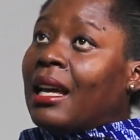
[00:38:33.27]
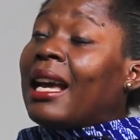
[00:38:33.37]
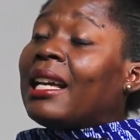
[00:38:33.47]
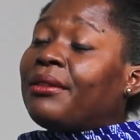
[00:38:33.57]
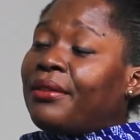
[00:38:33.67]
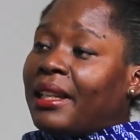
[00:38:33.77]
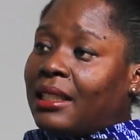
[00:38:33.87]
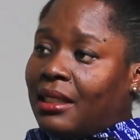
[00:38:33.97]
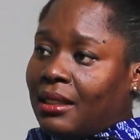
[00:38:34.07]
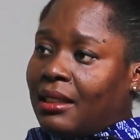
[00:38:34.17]
our
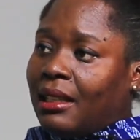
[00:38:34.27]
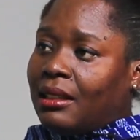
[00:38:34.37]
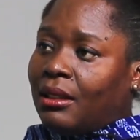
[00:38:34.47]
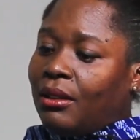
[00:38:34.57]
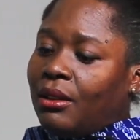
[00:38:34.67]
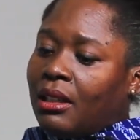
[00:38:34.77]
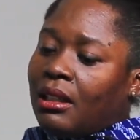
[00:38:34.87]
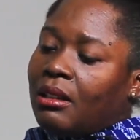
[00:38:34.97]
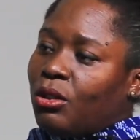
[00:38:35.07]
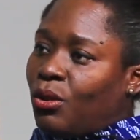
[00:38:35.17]
advice is that
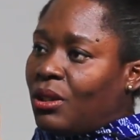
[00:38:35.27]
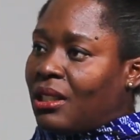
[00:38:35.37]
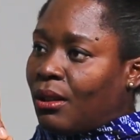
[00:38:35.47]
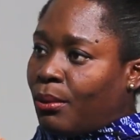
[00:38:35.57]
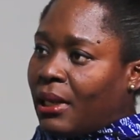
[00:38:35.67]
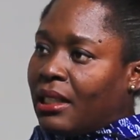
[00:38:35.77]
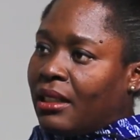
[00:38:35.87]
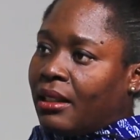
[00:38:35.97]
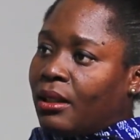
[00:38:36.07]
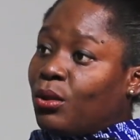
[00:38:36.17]
use the
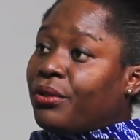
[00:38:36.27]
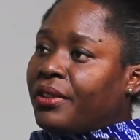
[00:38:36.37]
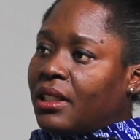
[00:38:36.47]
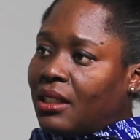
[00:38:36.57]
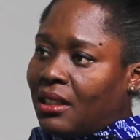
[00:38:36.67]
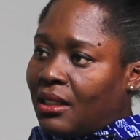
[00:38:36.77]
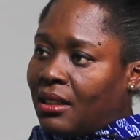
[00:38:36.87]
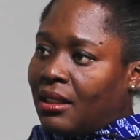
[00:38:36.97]
1 year to finish